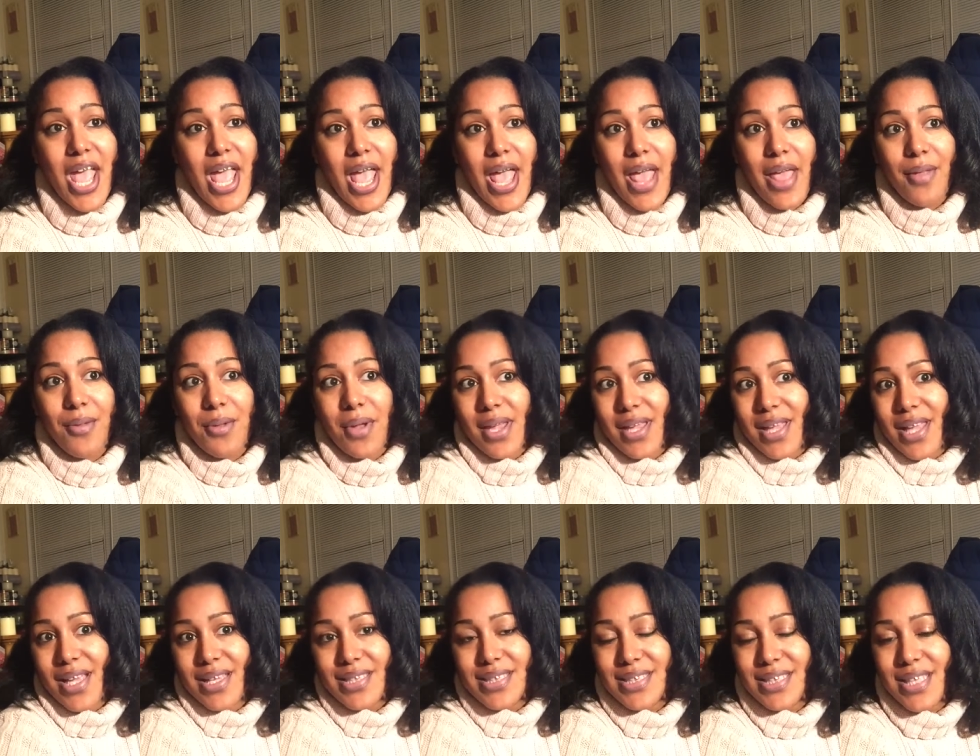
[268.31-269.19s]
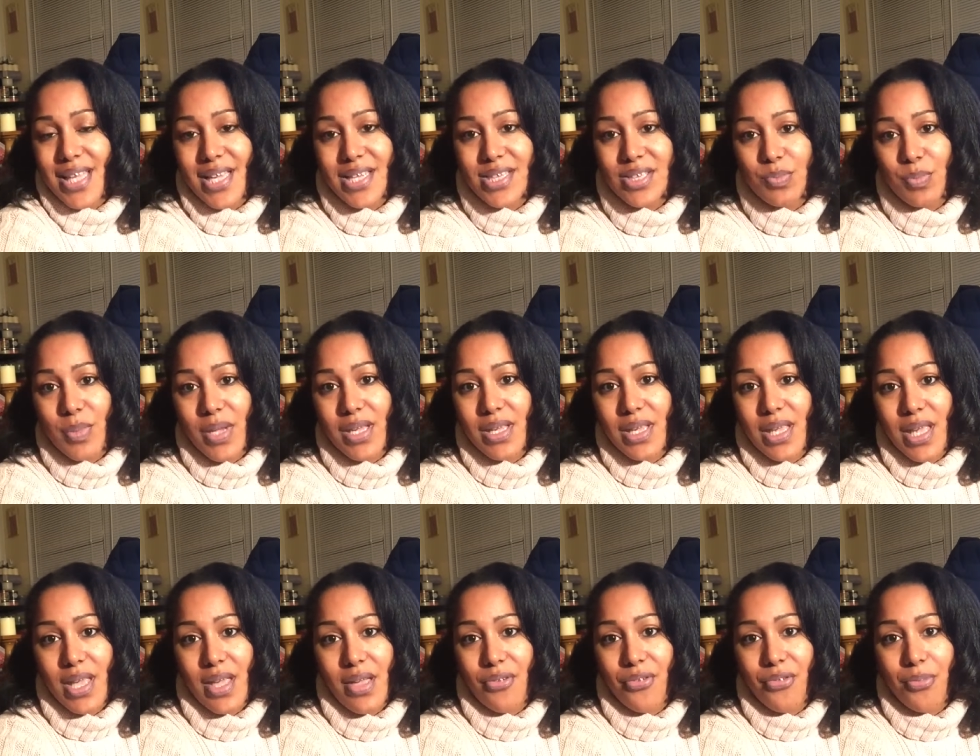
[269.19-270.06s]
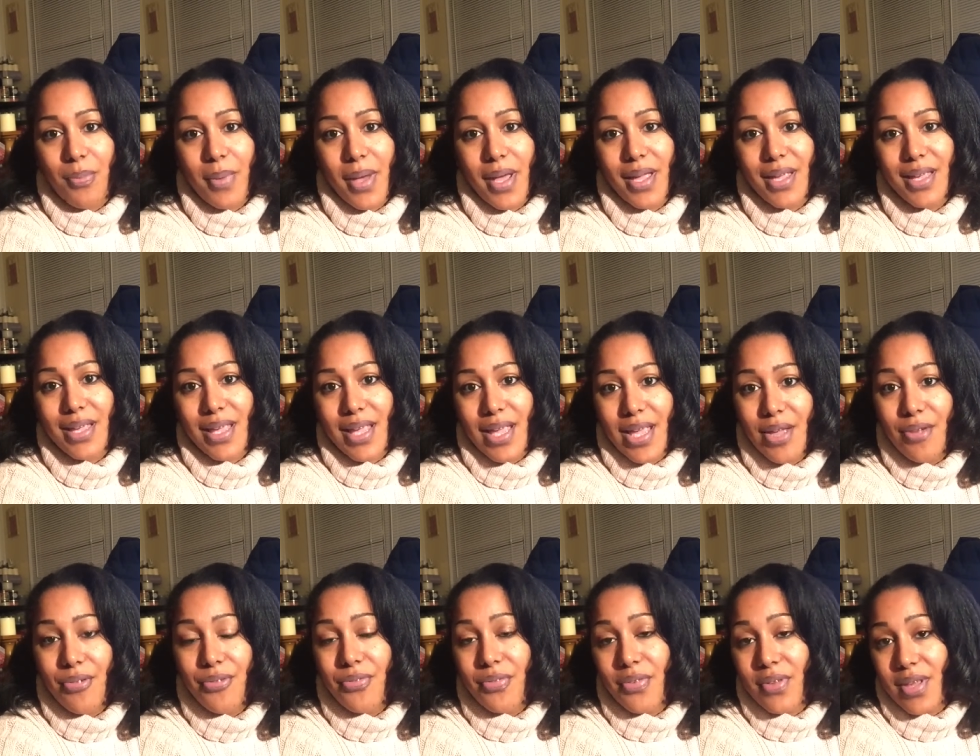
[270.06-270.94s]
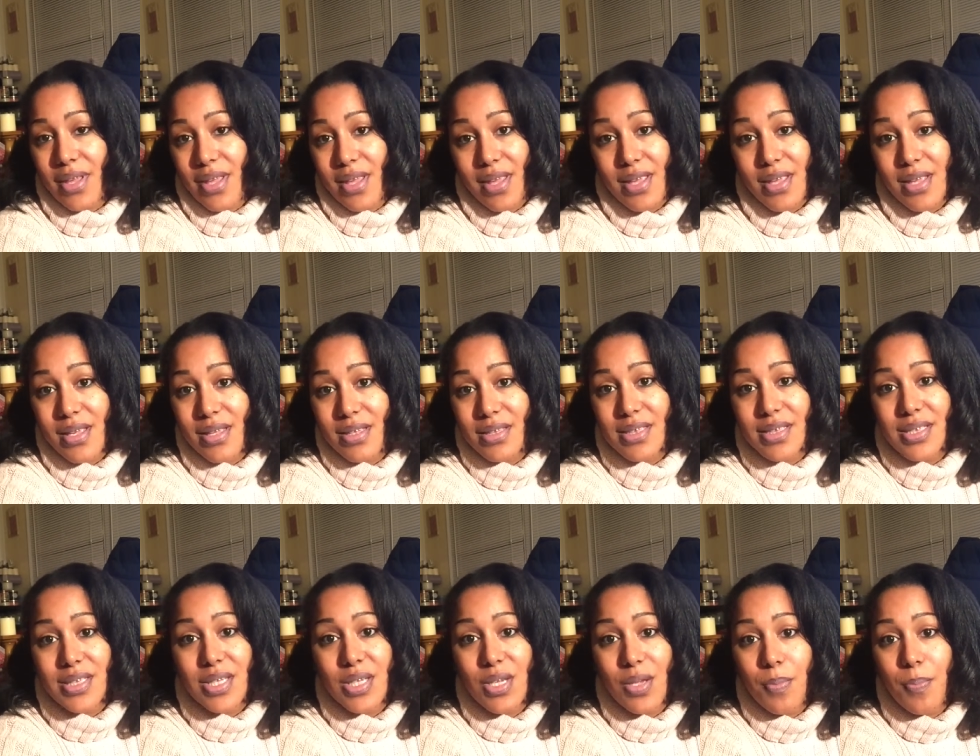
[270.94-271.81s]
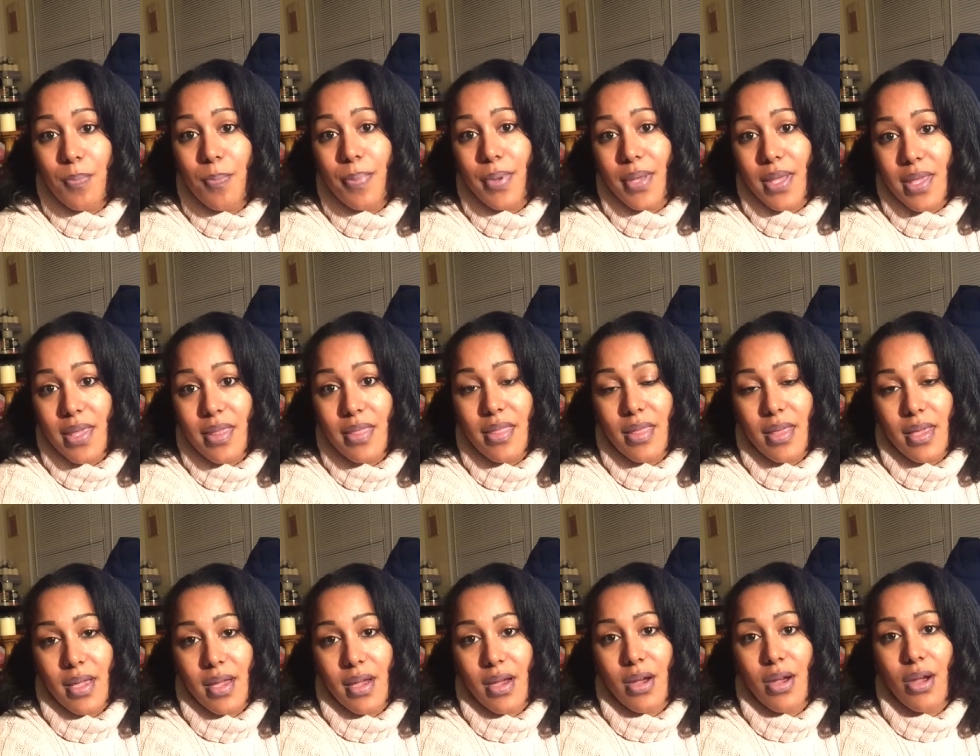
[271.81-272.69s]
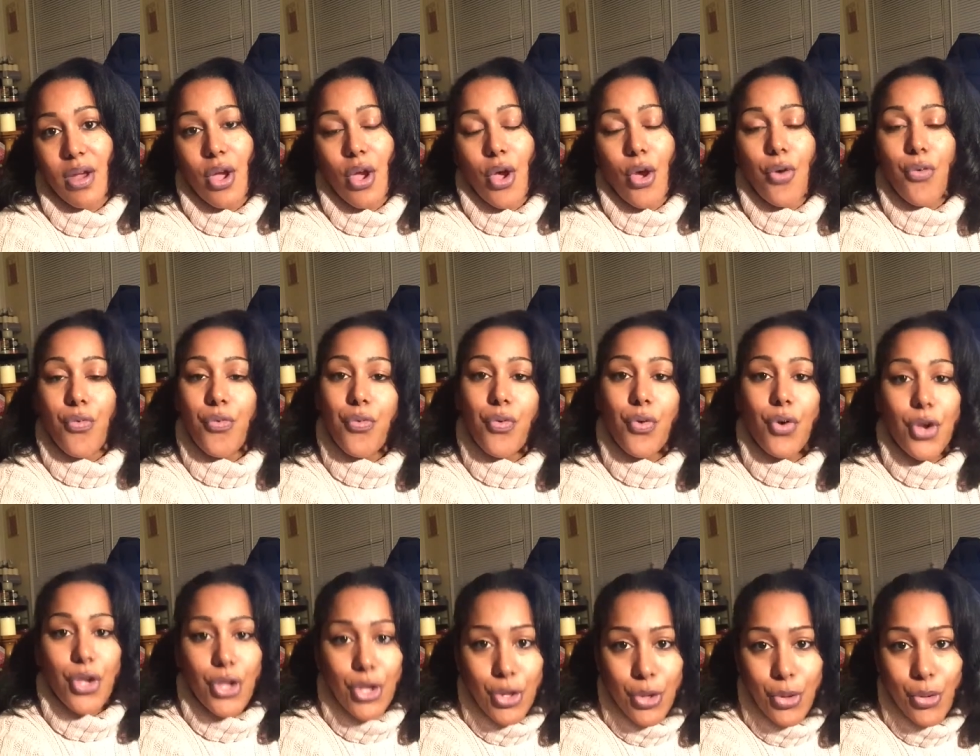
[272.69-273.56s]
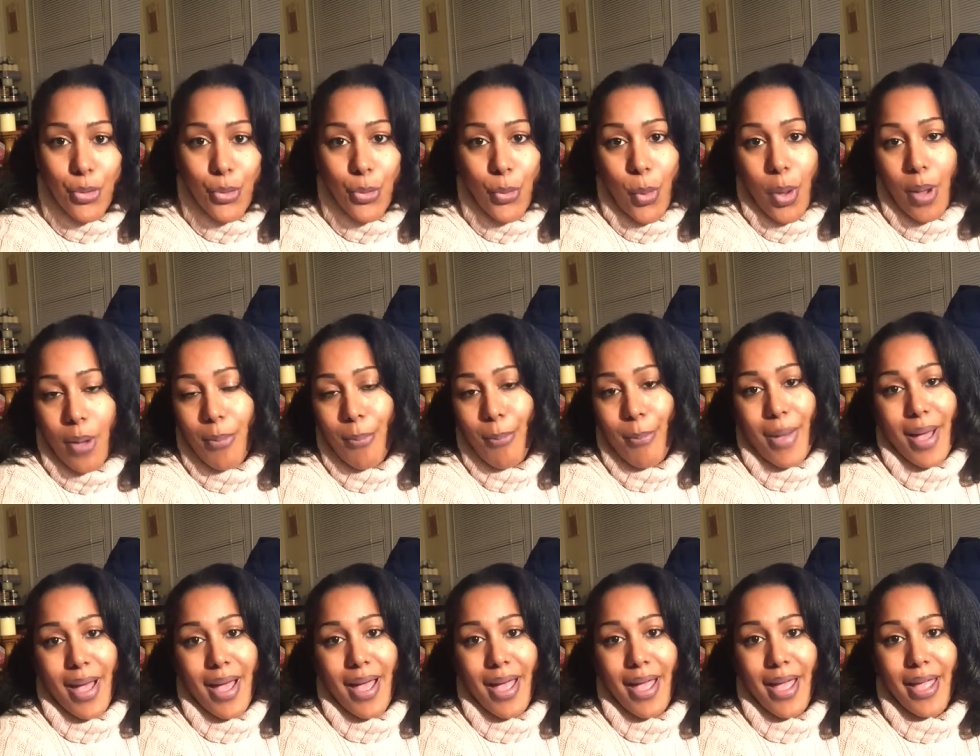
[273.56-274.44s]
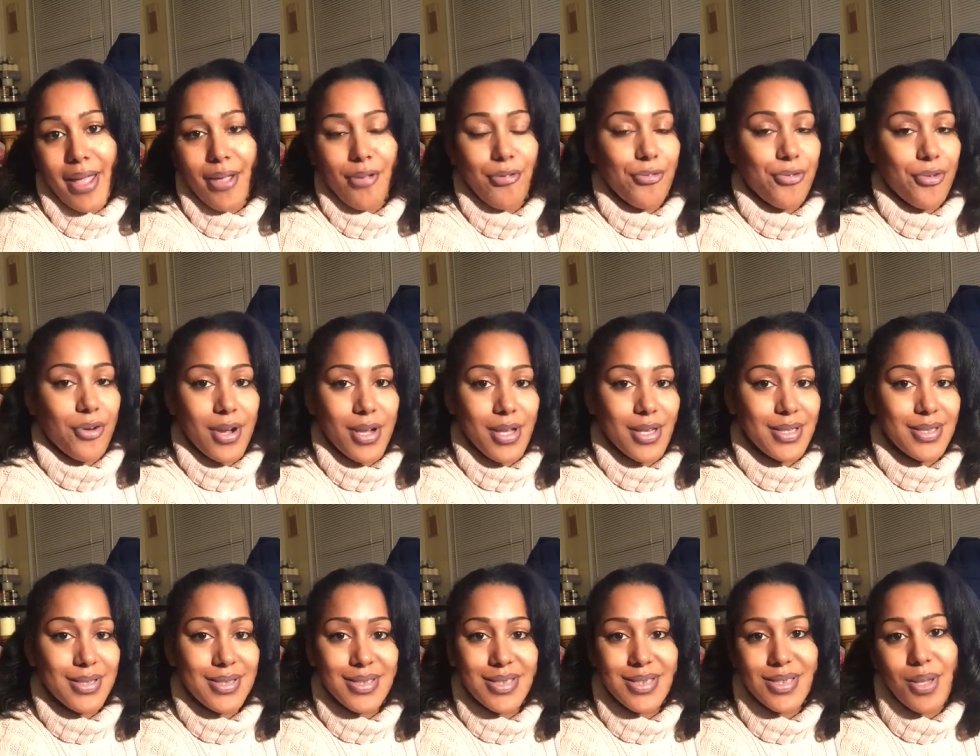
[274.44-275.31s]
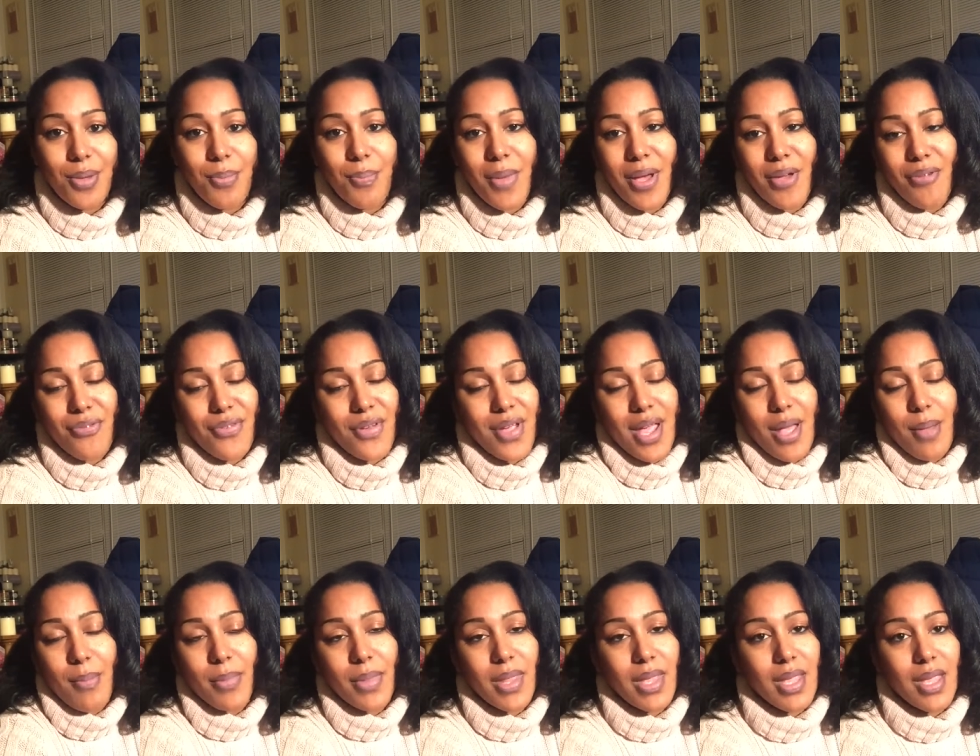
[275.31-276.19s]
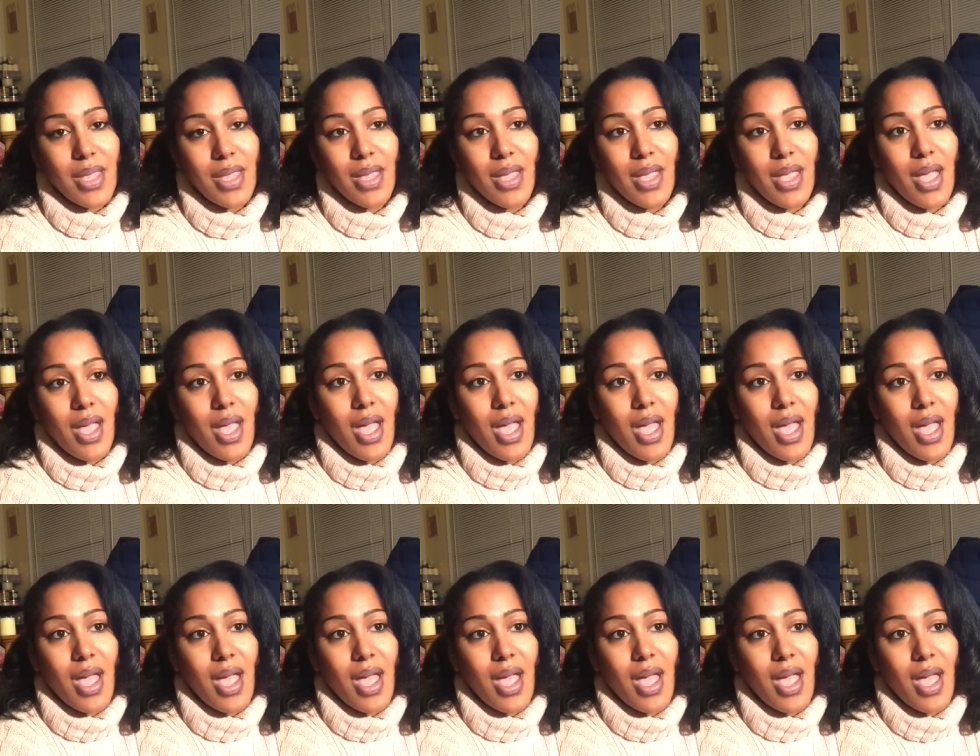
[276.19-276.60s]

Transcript: And I guess that's my gift. My gift is to be there for you my friends, my family,